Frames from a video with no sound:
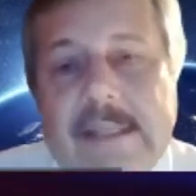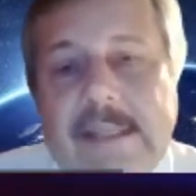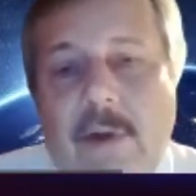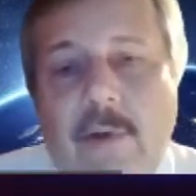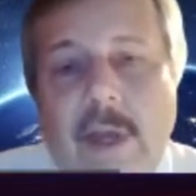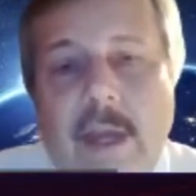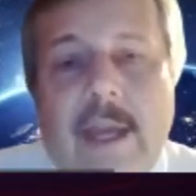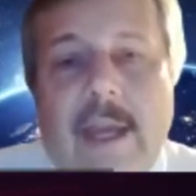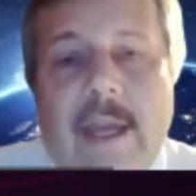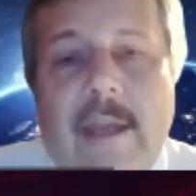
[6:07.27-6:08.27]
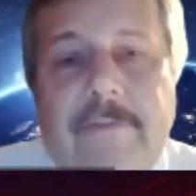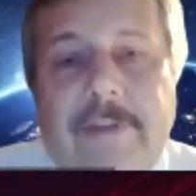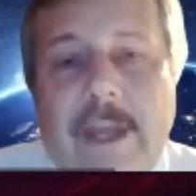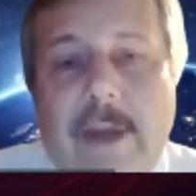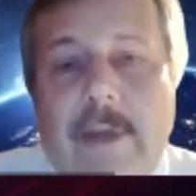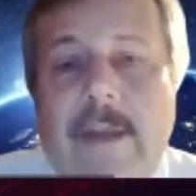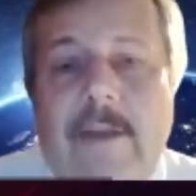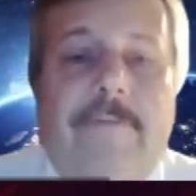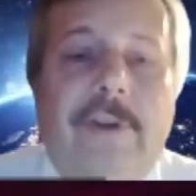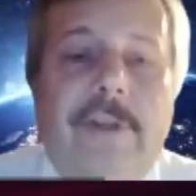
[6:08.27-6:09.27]
So, in
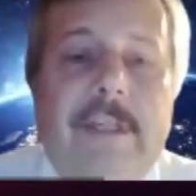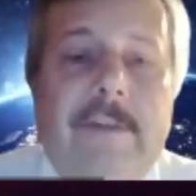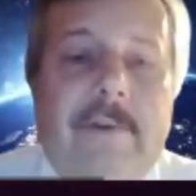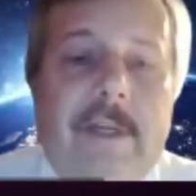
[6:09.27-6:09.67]
theory, first